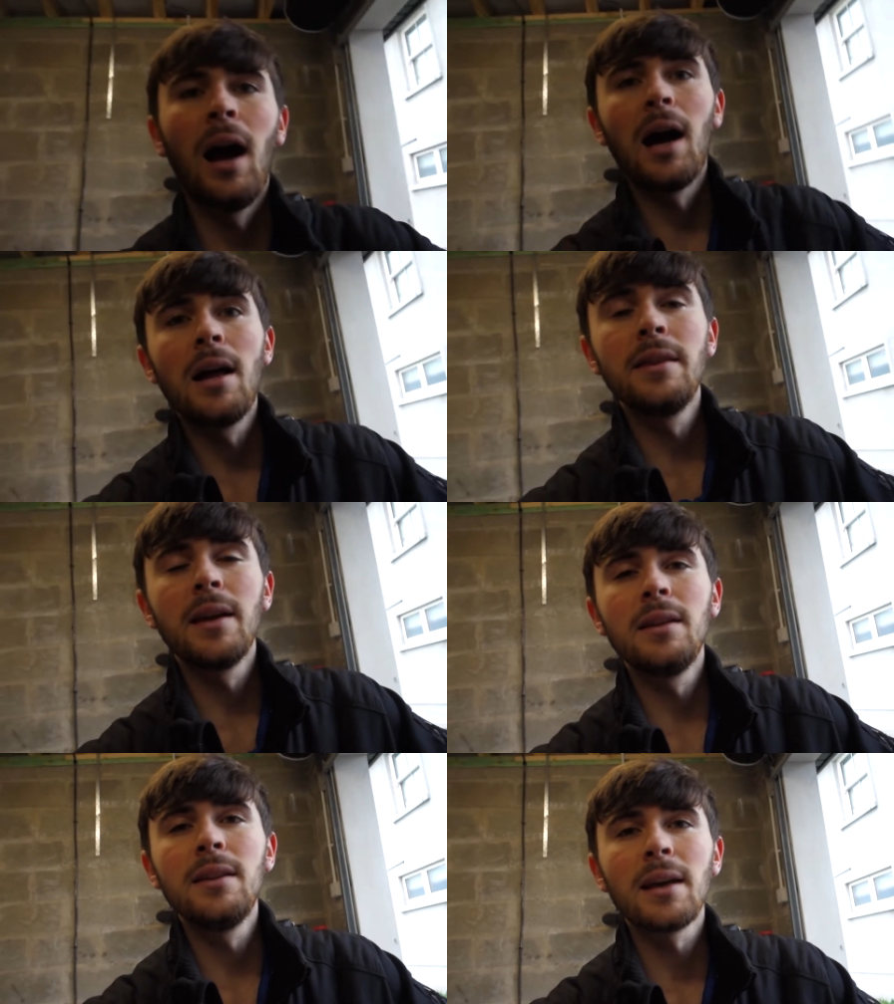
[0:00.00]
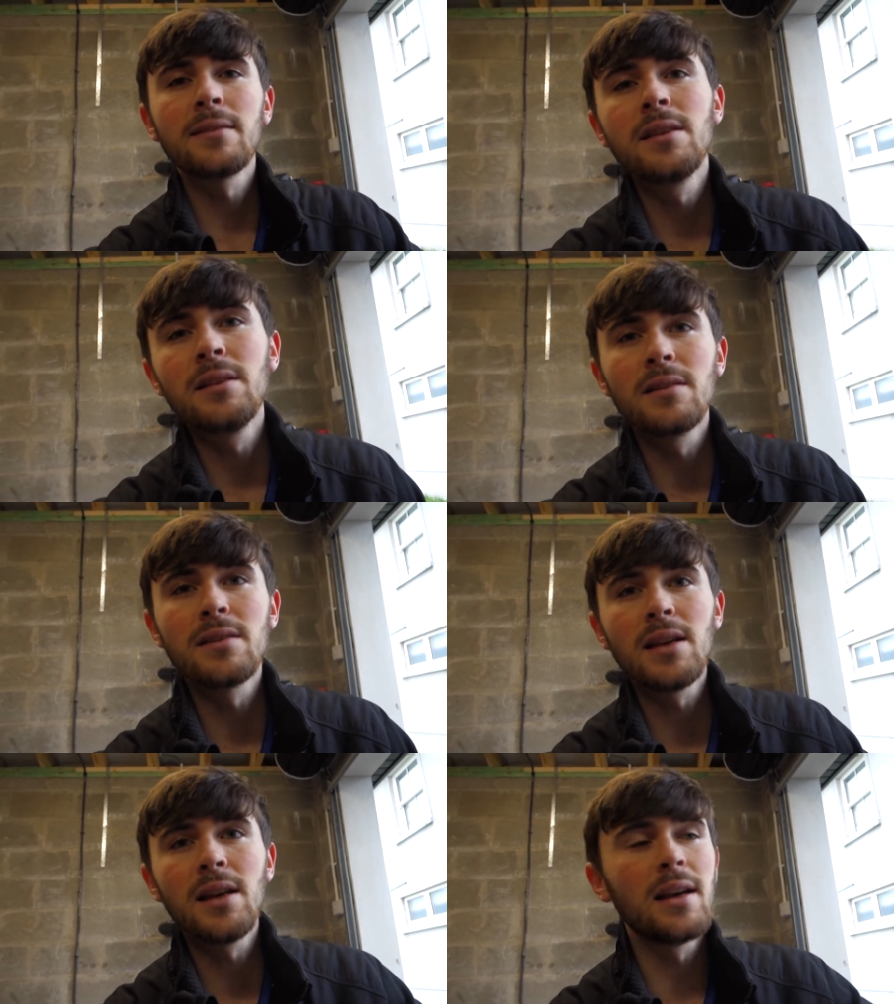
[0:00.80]
and then next thing you'll
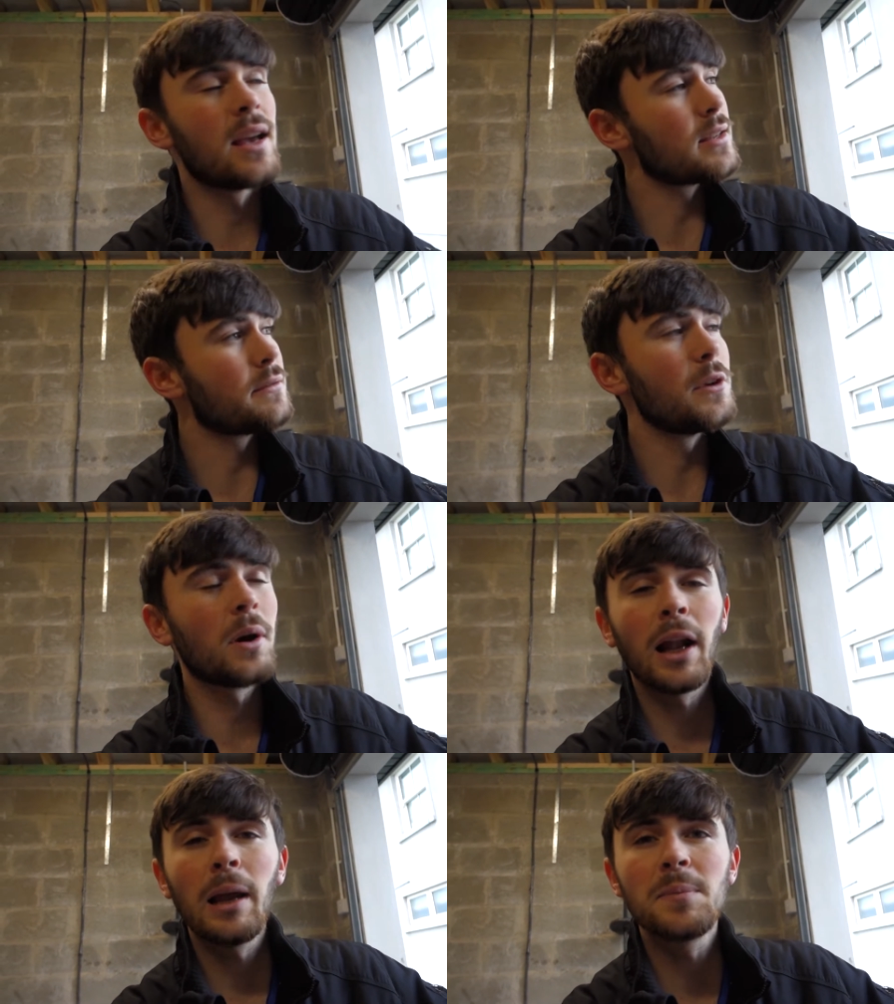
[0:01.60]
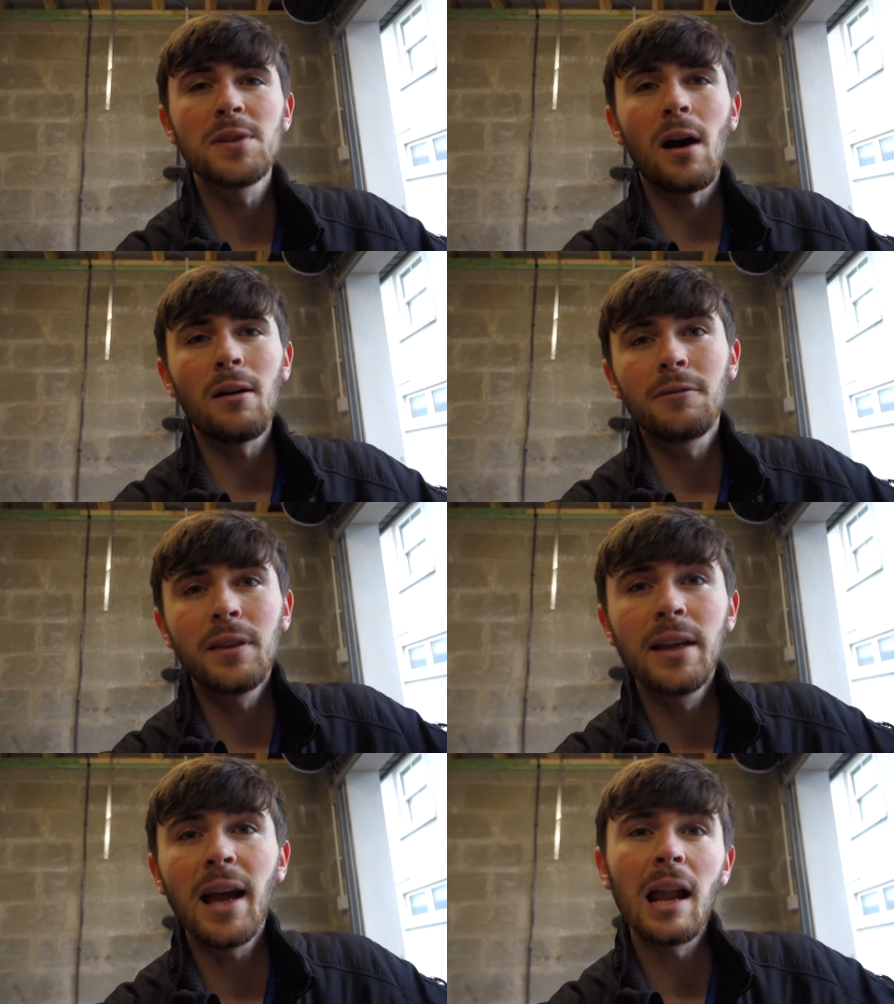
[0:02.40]
see is a few clips of
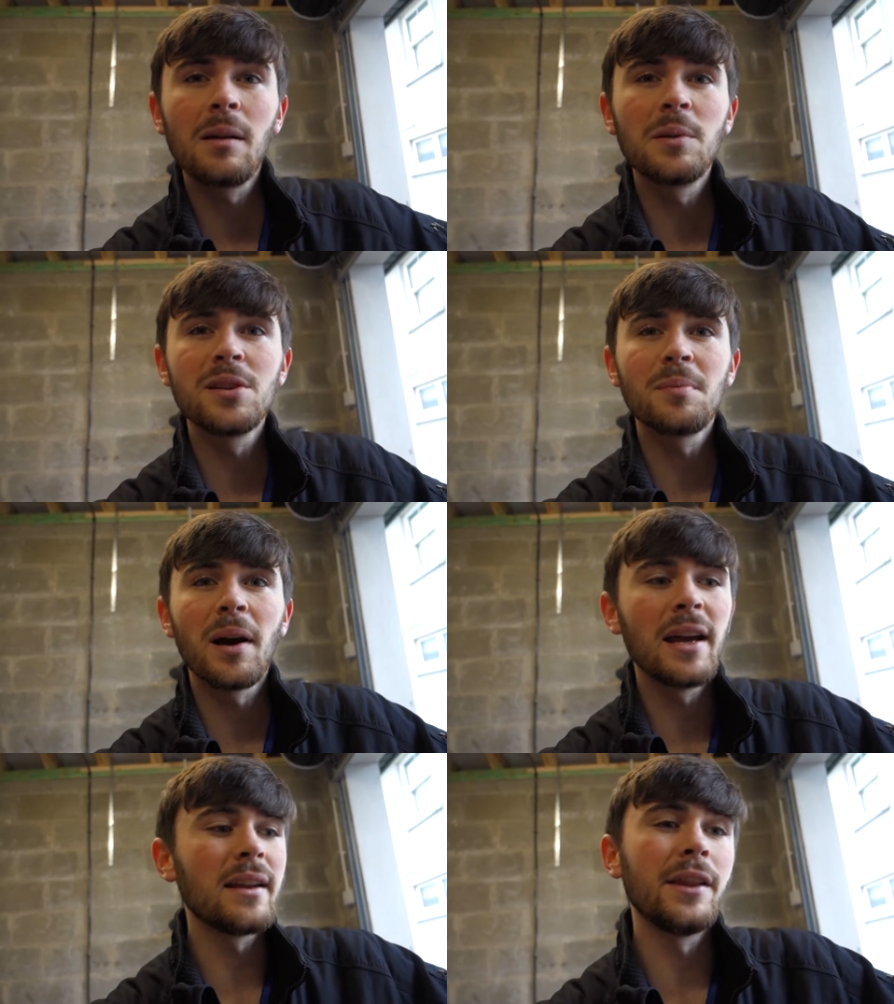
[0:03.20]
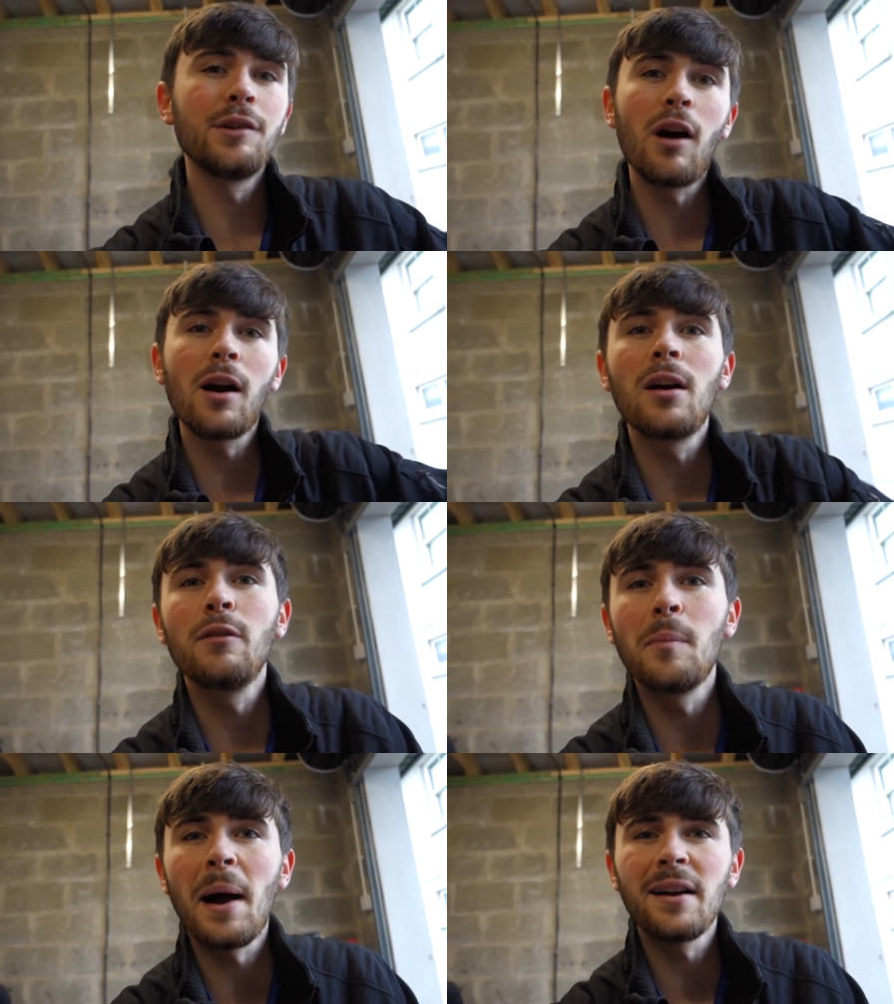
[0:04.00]
the caliper sprayed and the rocker
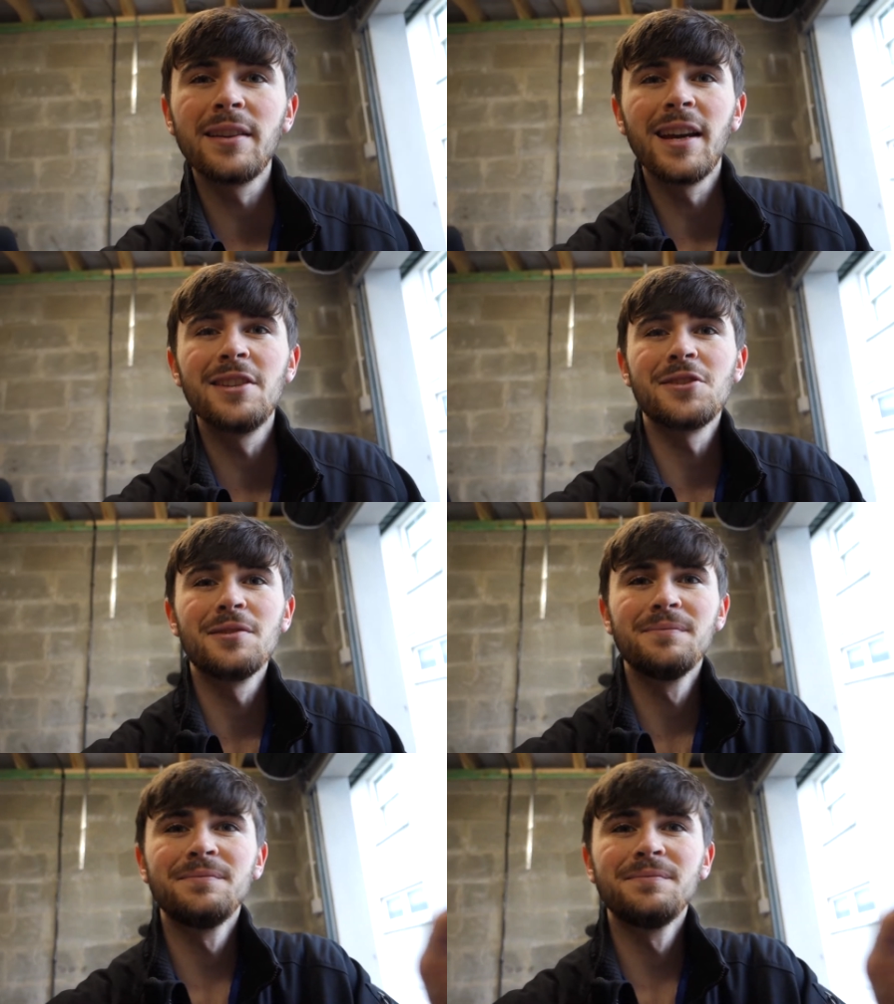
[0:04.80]
cover back on the engine.